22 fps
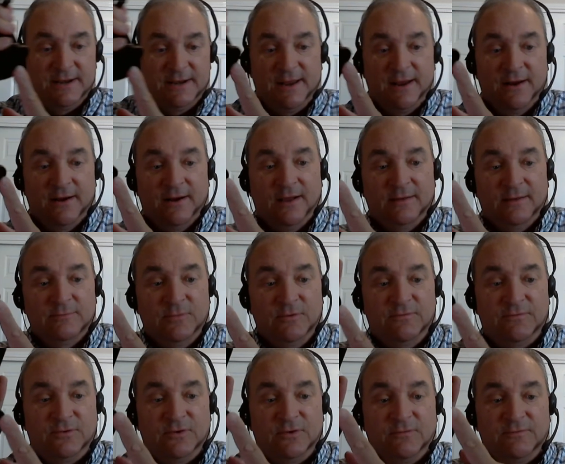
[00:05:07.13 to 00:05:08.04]
here. I'll
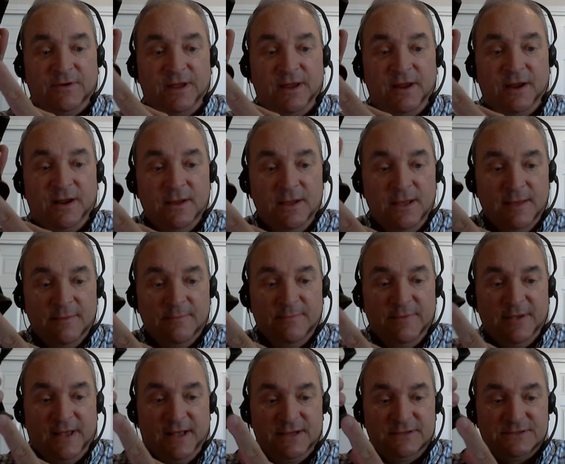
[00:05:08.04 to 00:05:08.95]
move it over here.
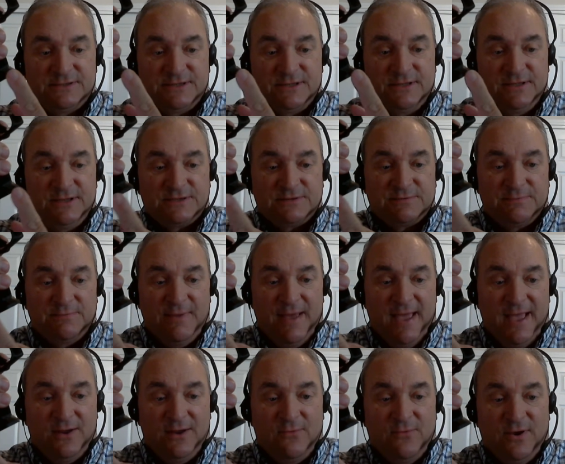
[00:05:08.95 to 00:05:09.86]
Because of this
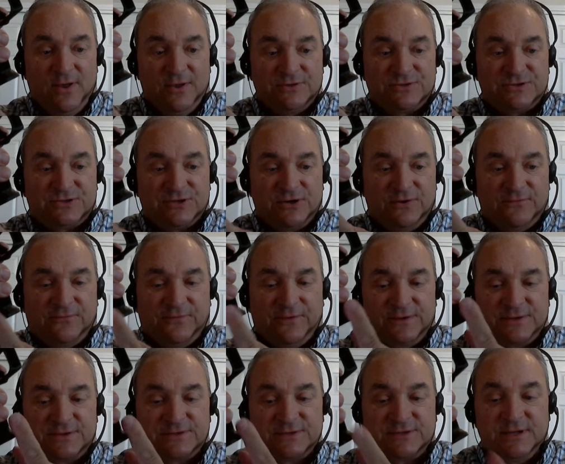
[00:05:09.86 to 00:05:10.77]
magwell
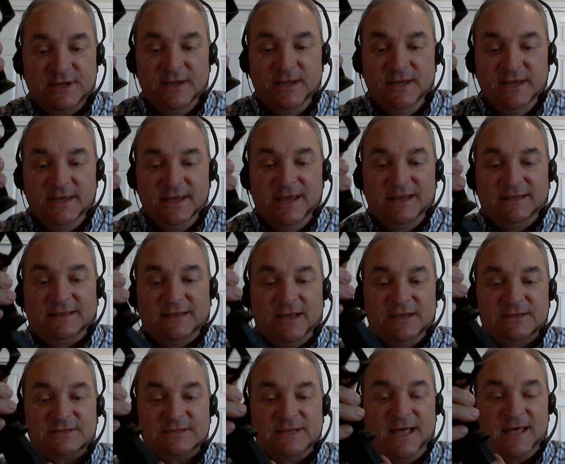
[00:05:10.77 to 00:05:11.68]
surface, it
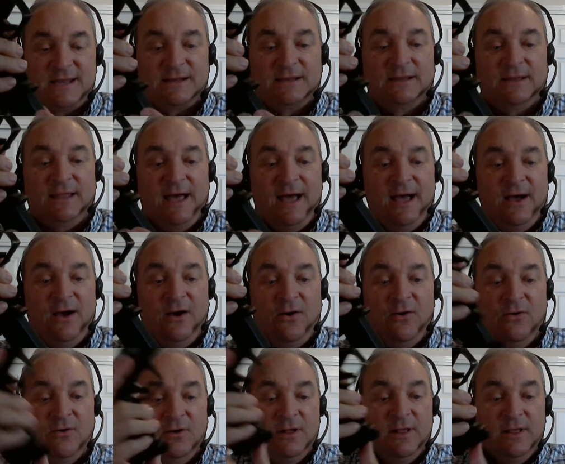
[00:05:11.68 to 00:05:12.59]
does not
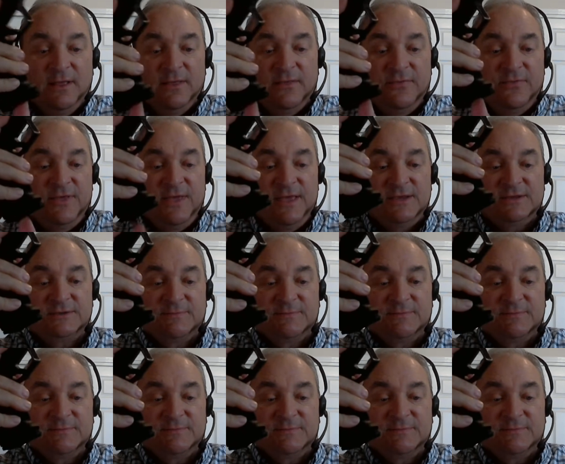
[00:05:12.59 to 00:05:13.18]
allow these